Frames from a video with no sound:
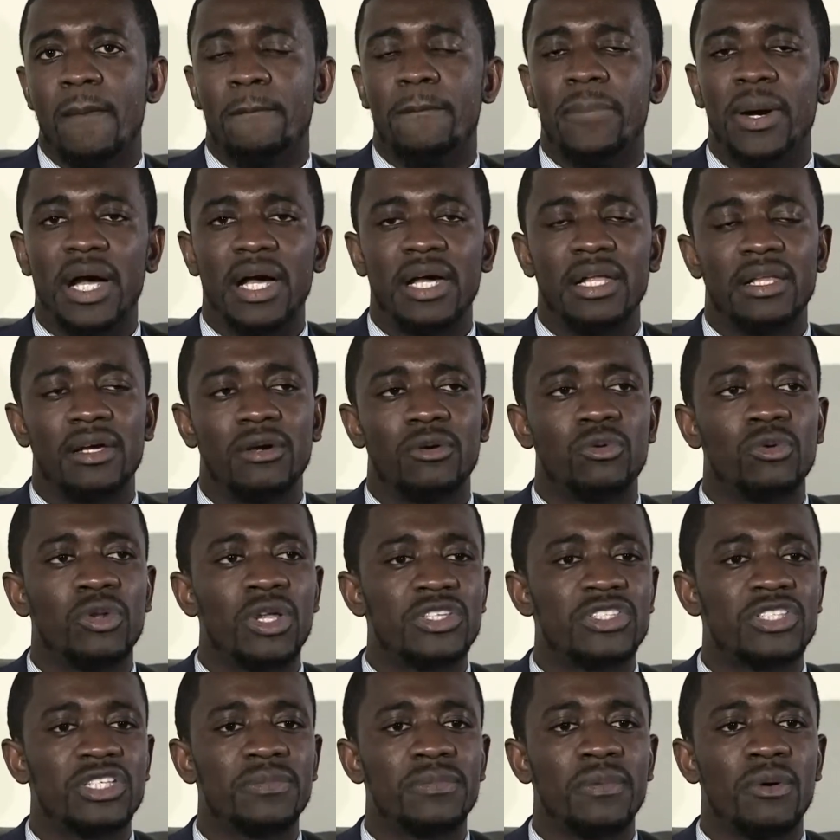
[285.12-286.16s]
But we're
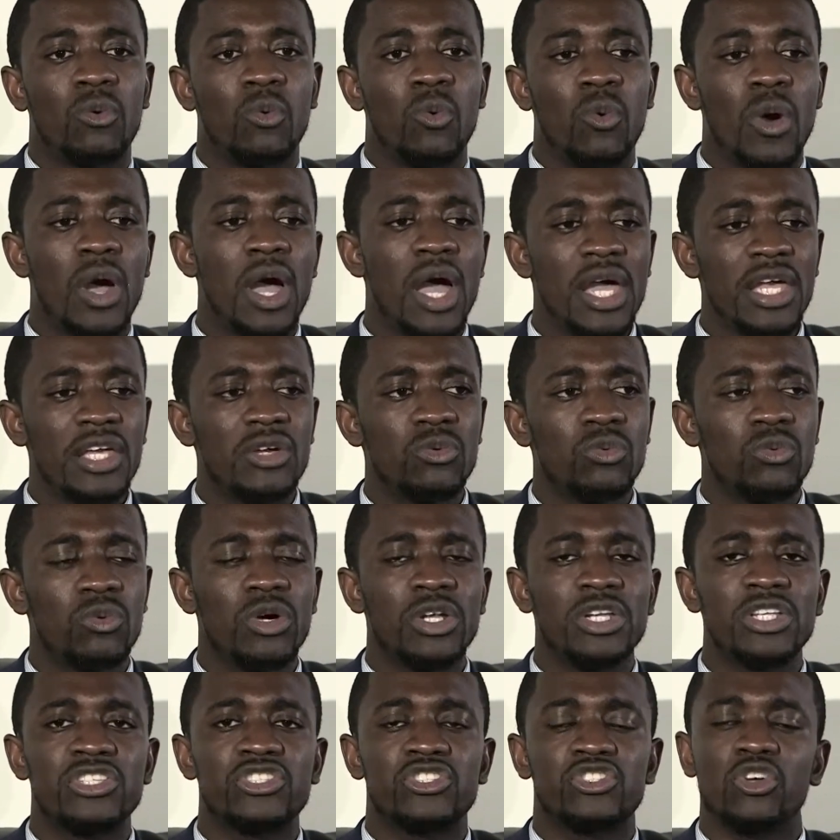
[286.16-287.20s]
asking them,
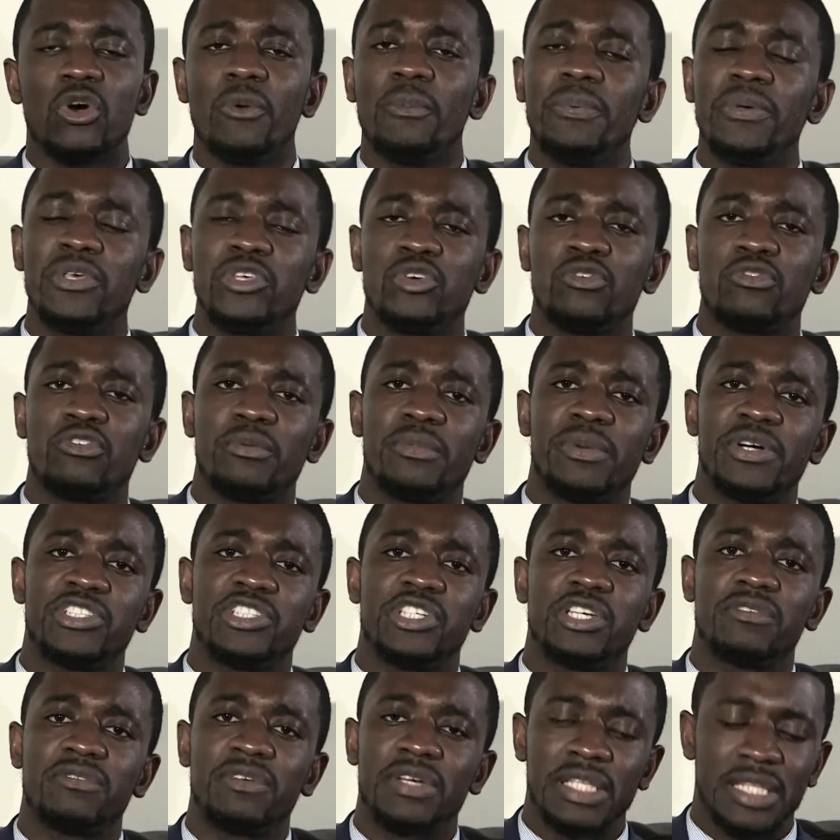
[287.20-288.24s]
what is stopping you from
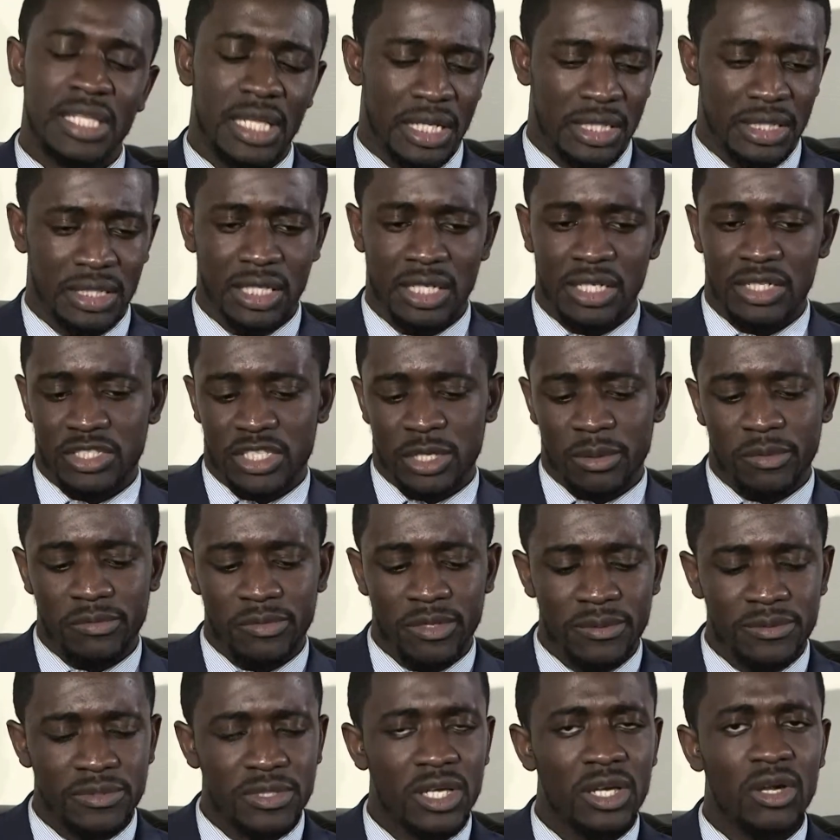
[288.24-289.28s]
achieving that? Some of
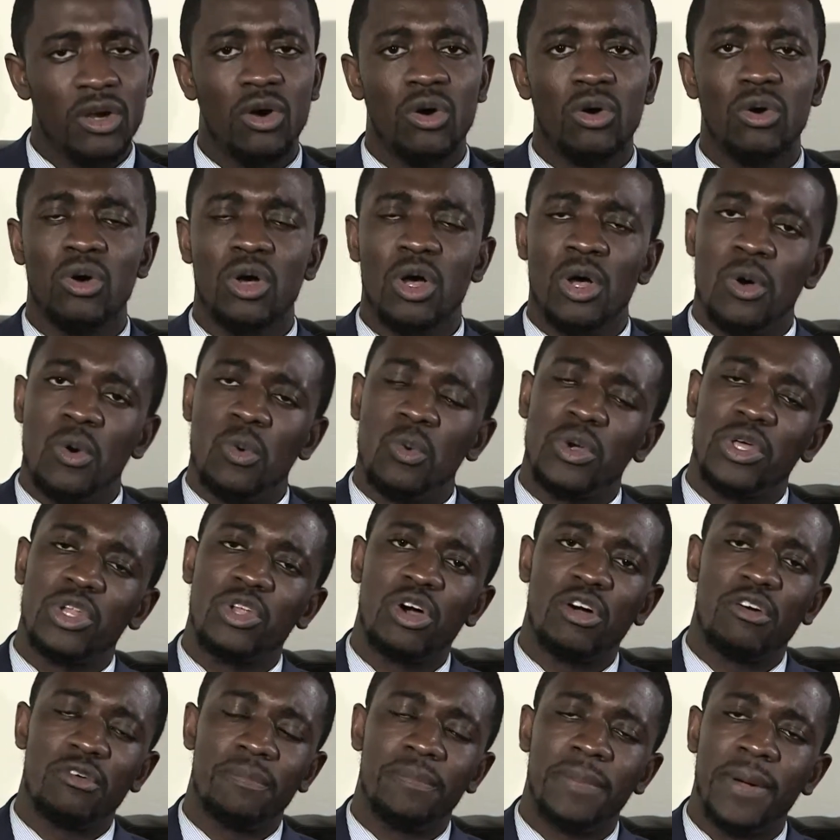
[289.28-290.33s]
them say, oh, we
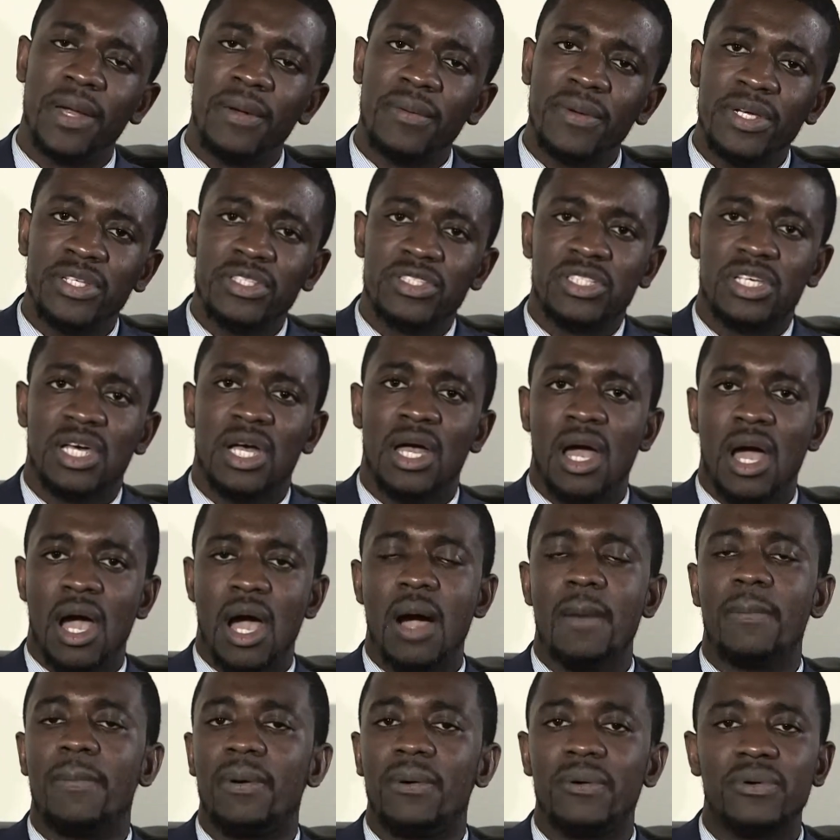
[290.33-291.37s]
don't have parents,
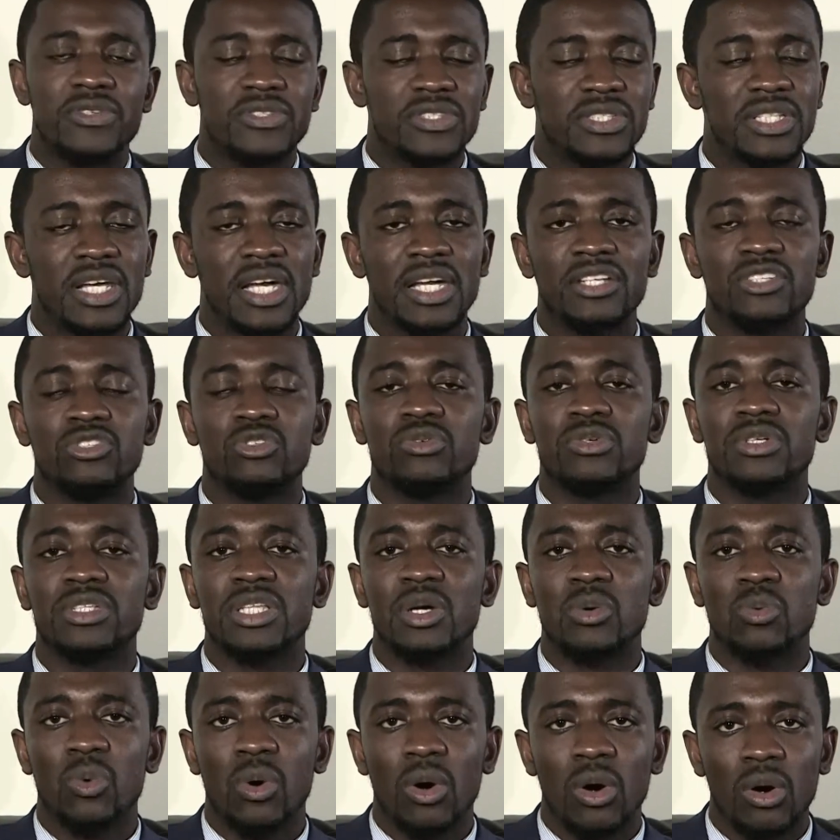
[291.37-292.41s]
our parents died during
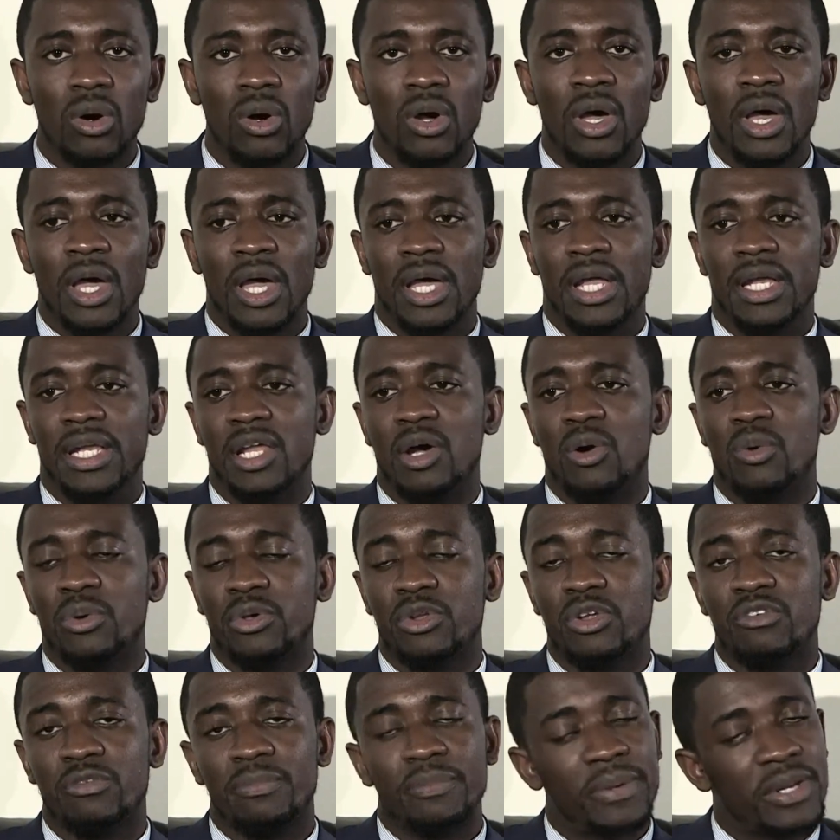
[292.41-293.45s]
the war, and now we
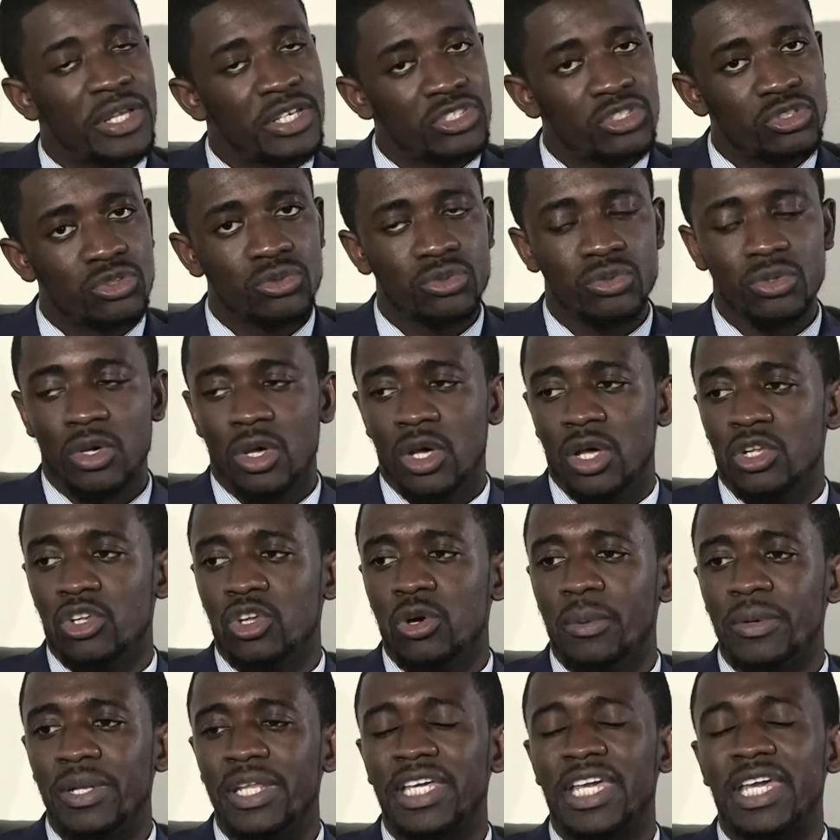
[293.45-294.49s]
don't have a place
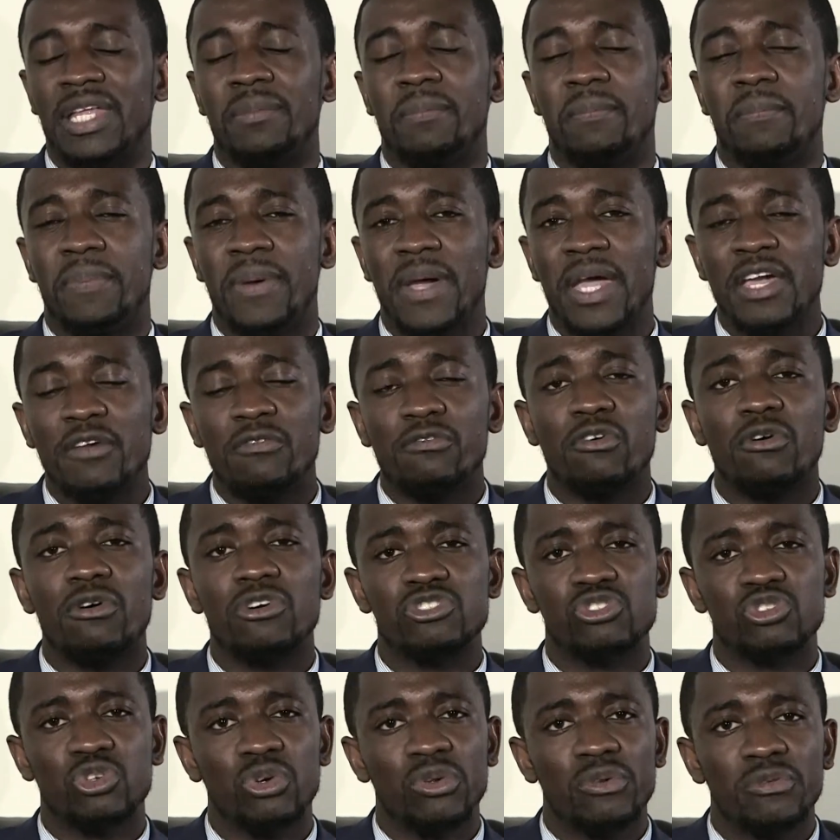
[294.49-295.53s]
nobody can pay for our
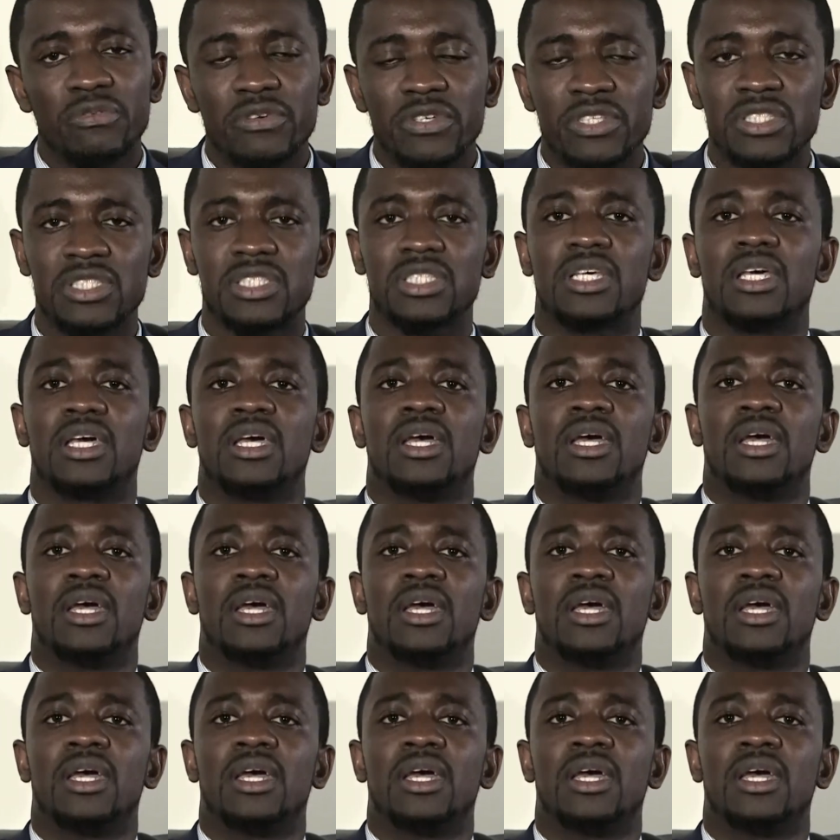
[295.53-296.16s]
school fees.